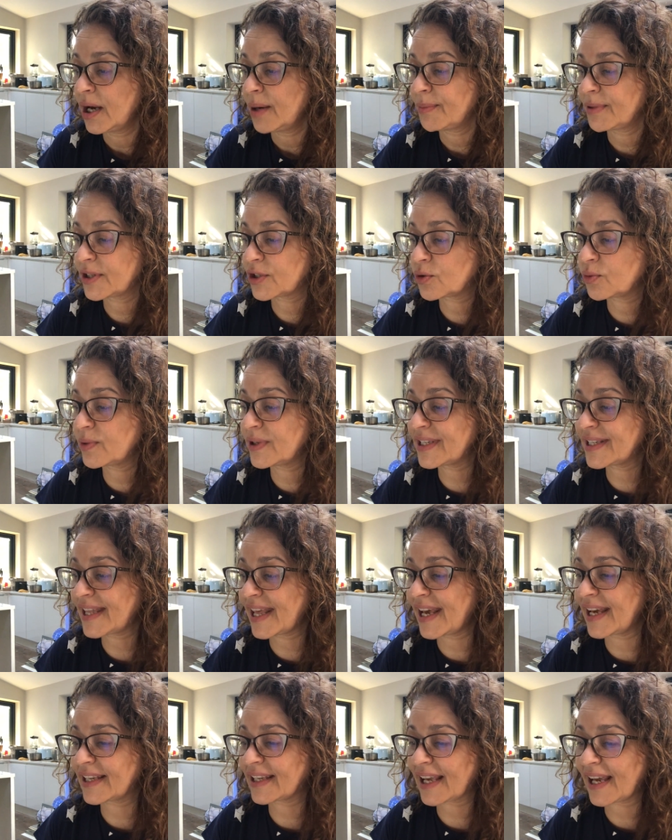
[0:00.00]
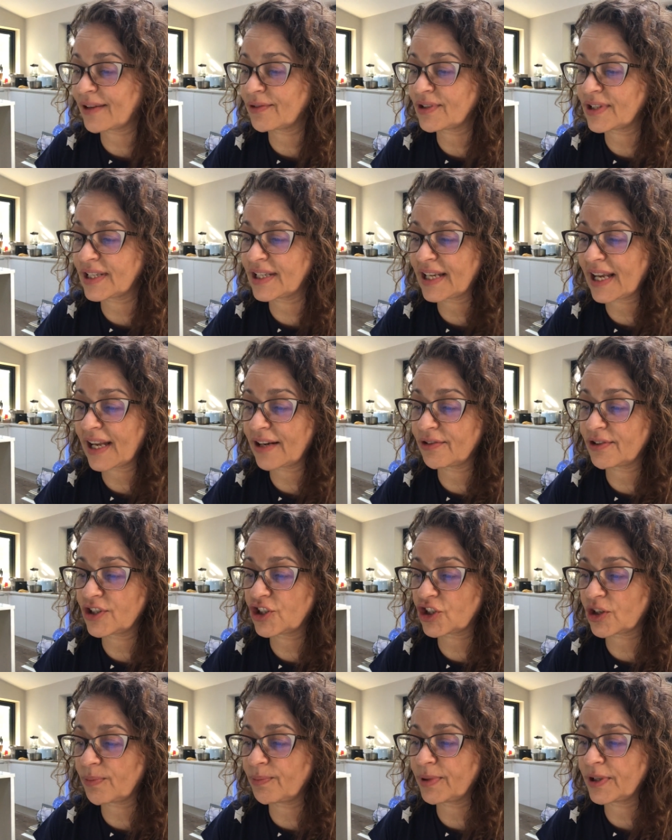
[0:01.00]
but it's always there counting calories,
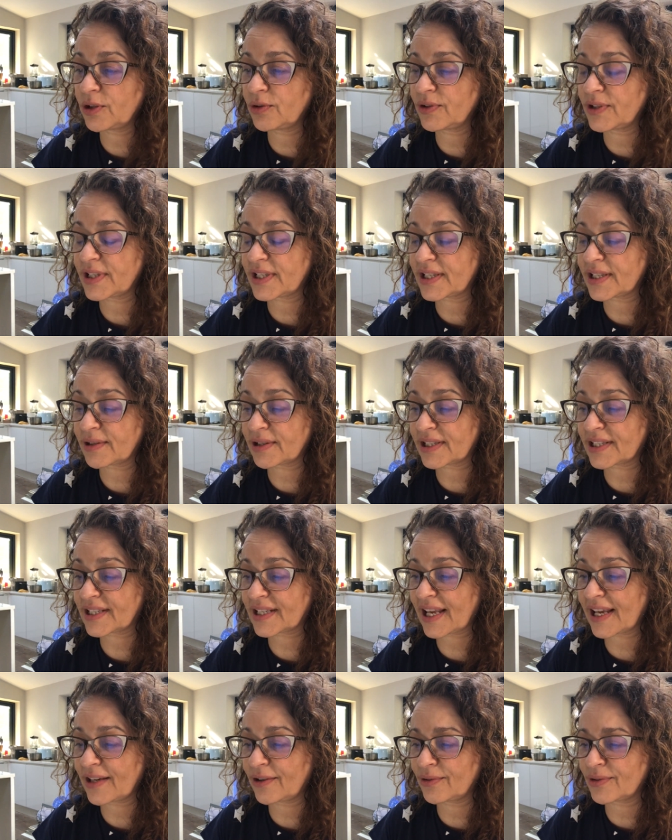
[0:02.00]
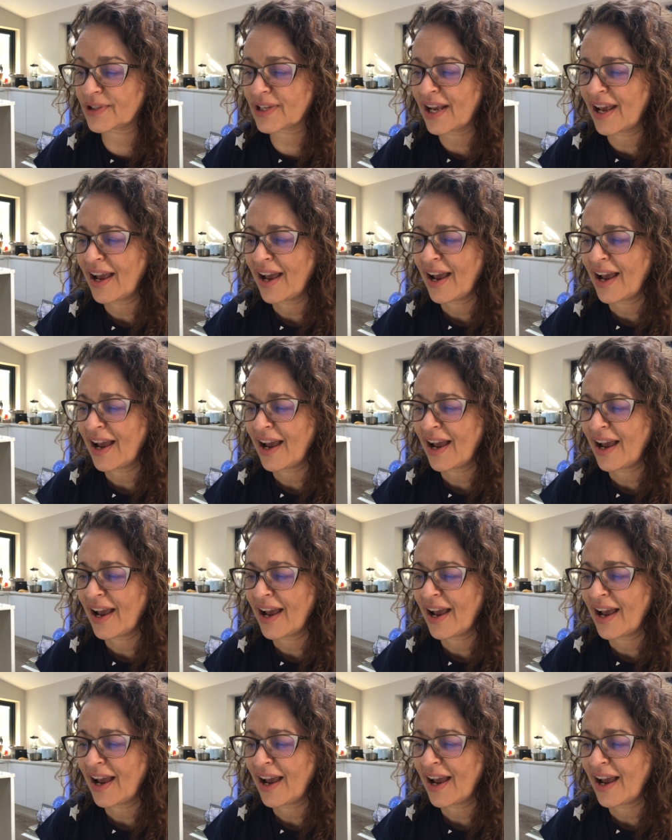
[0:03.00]
jumping on the scales.